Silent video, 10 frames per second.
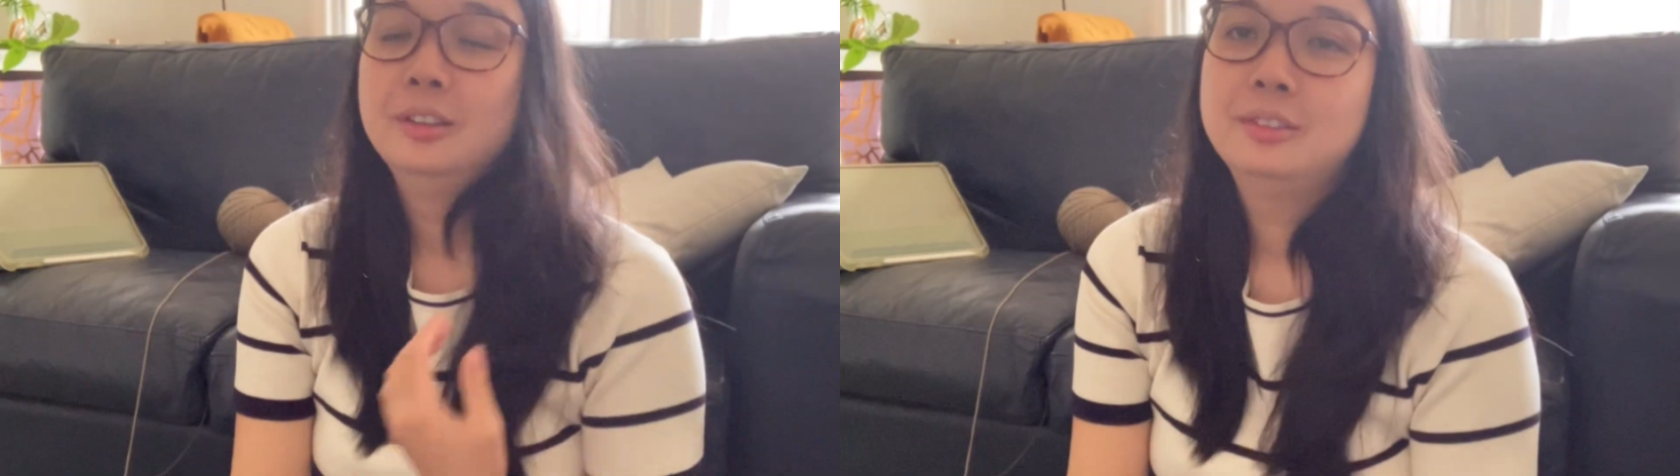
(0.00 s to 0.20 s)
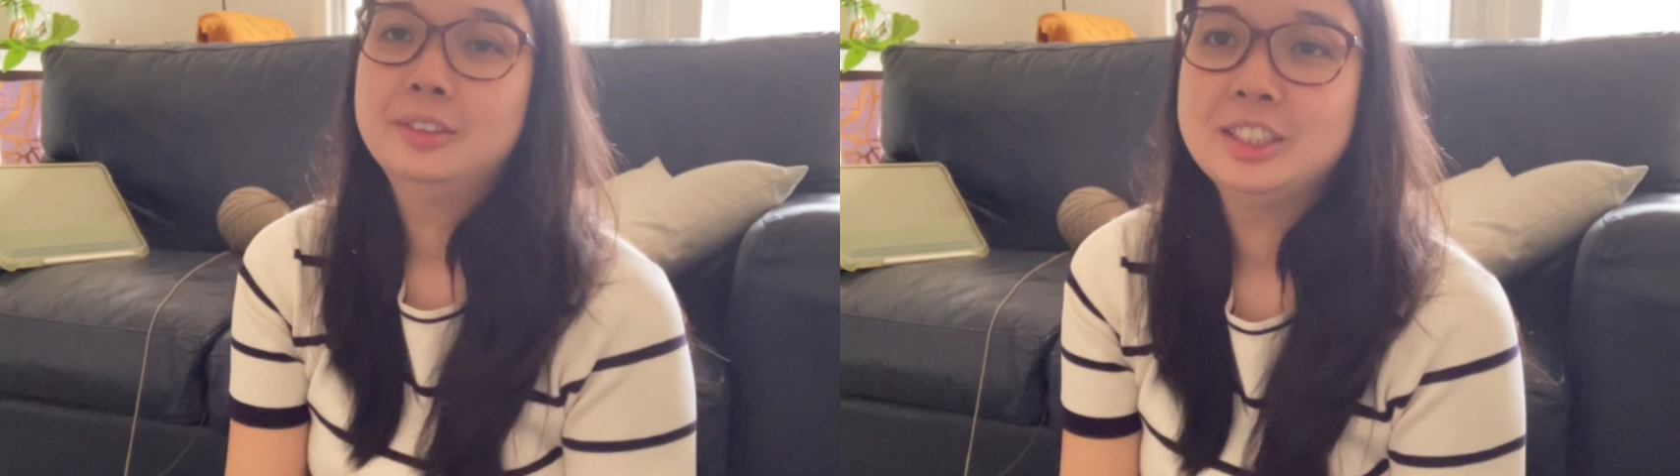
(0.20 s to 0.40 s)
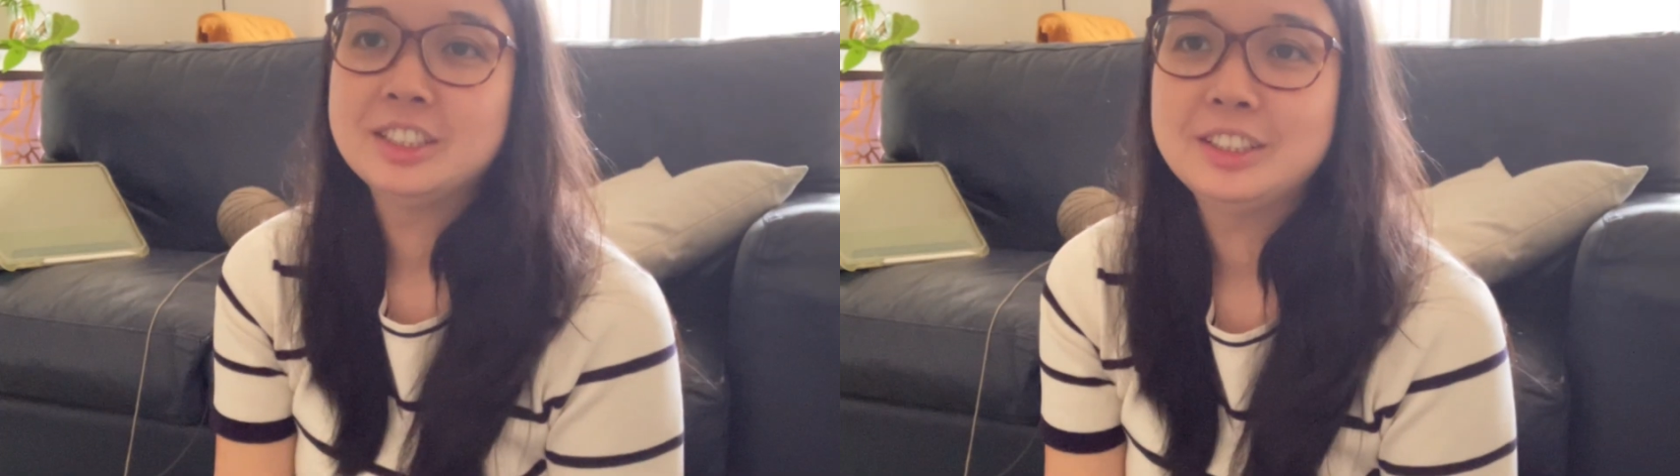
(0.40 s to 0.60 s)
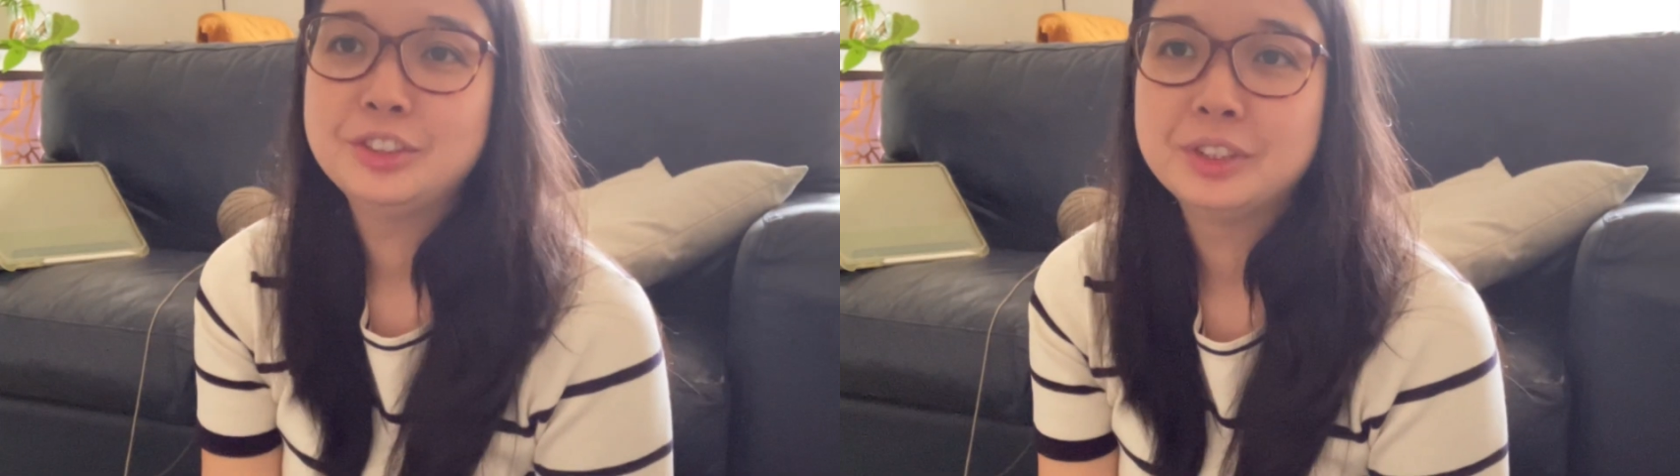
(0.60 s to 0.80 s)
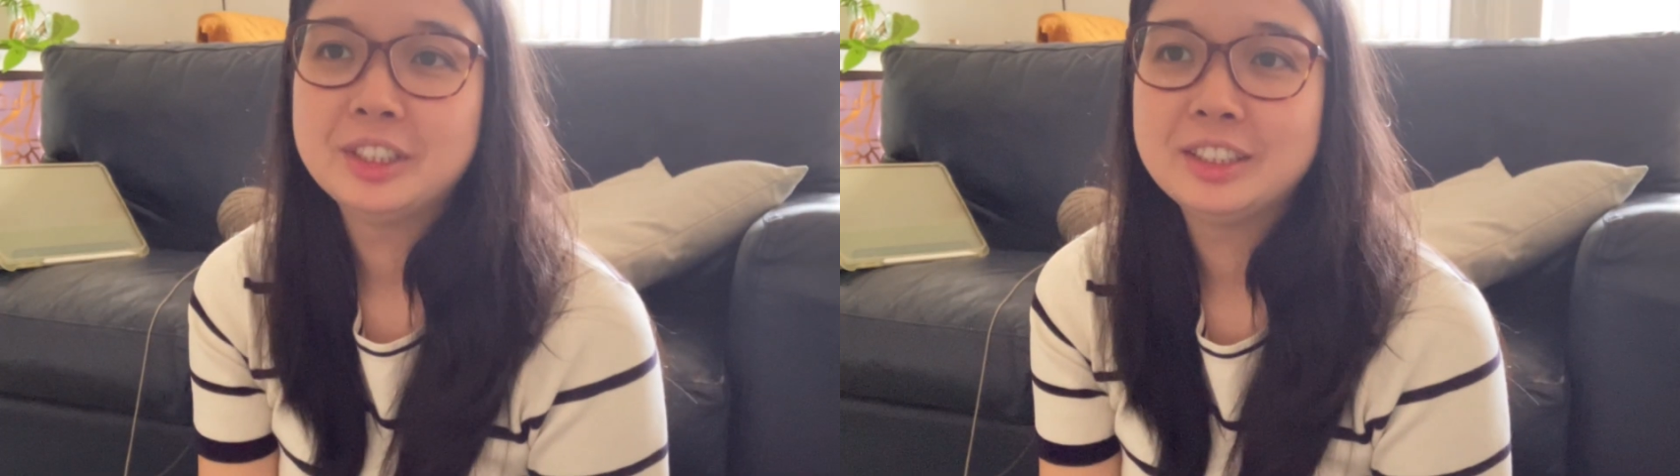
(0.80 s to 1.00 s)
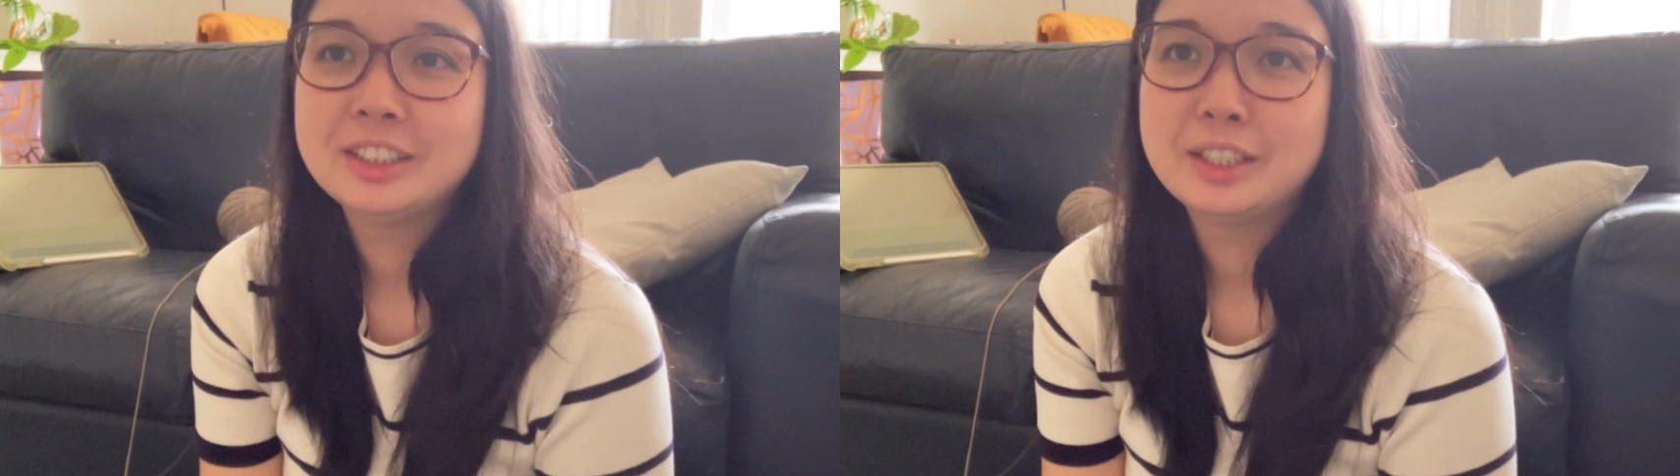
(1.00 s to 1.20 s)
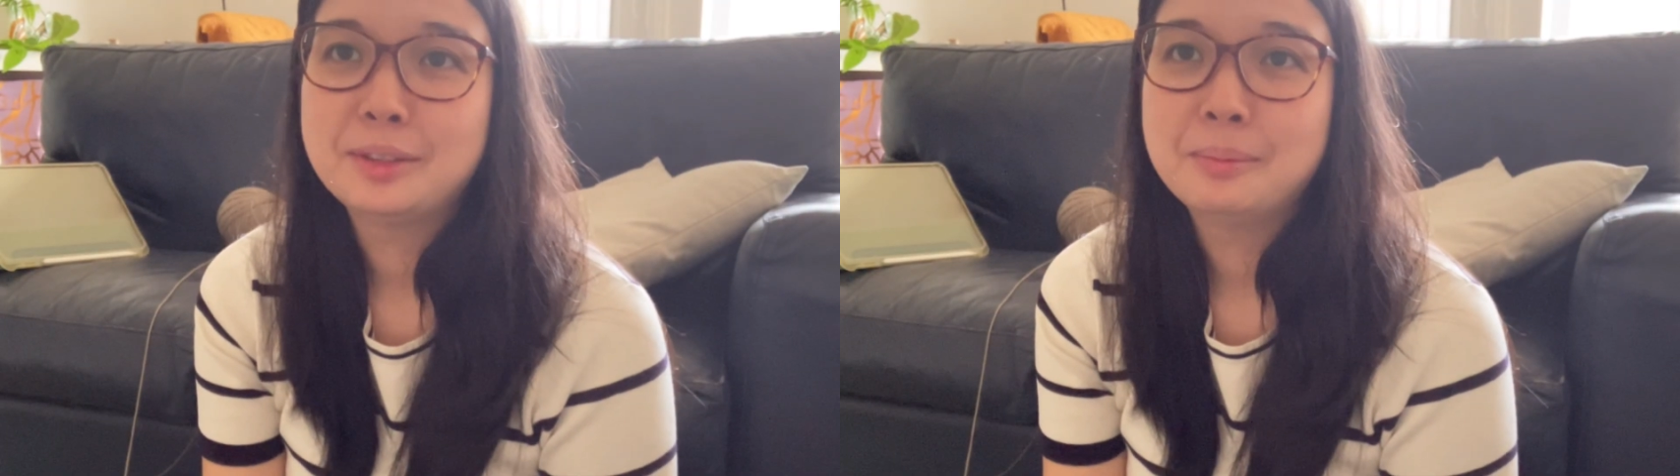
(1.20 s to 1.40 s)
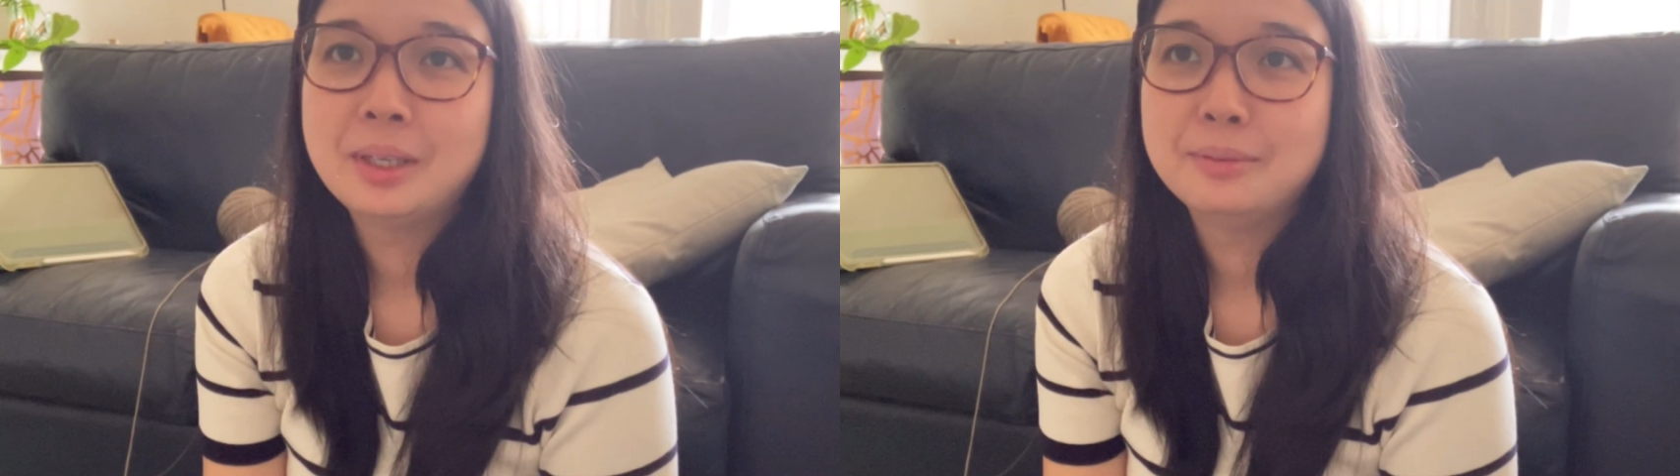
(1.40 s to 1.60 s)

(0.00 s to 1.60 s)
We're just doing some